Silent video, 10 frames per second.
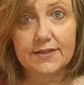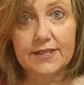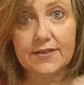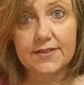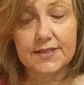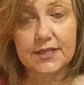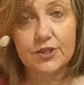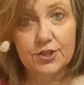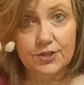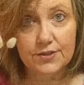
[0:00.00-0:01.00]
near the sand
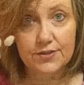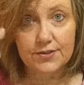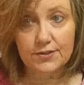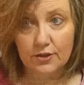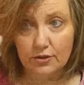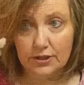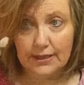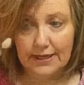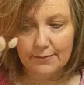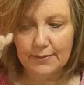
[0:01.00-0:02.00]
dunes on
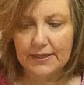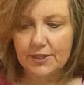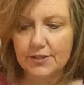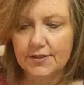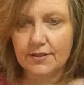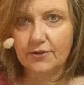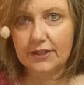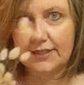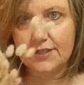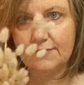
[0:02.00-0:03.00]
beaches. I've
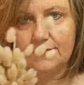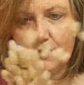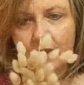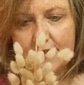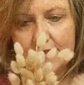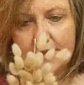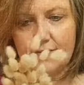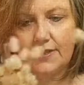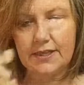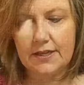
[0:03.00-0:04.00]
collected a few of these
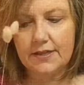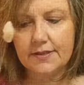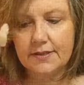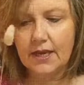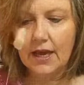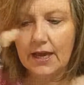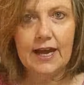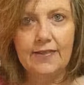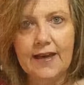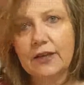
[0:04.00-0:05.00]
over the years,
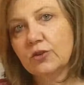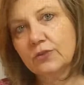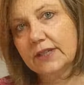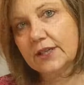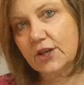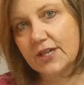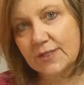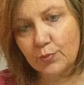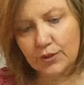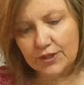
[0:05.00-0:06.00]
and they look really nice
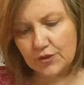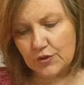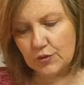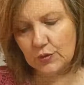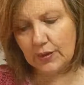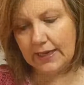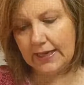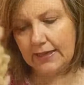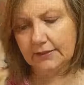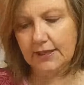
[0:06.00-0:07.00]
put into
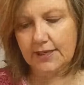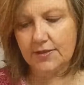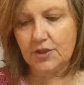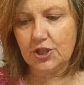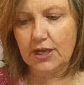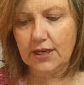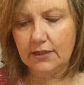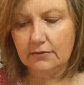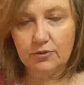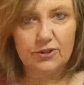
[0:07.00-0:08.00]
a glass jar
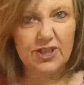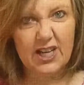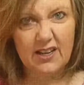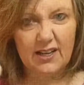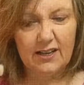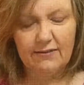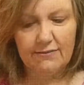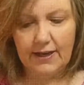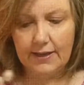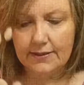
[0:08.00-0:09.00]
or
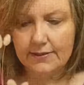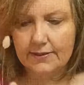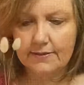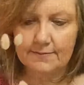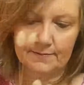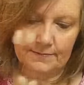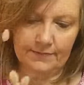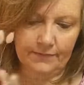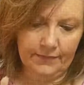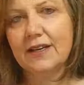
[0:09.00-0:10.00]
vase.
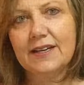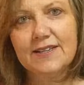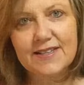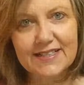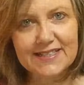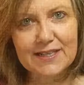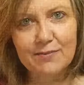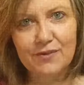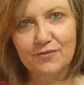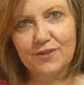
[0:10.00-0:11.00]
So that's
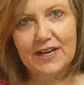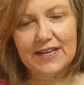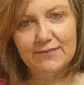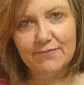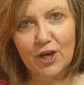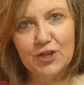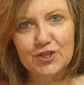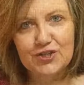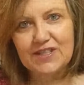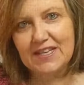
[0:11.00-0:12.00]
number 3,
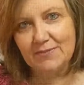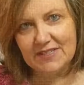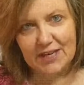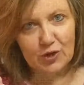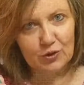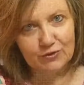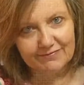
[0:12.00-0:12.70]
ocean themed decor.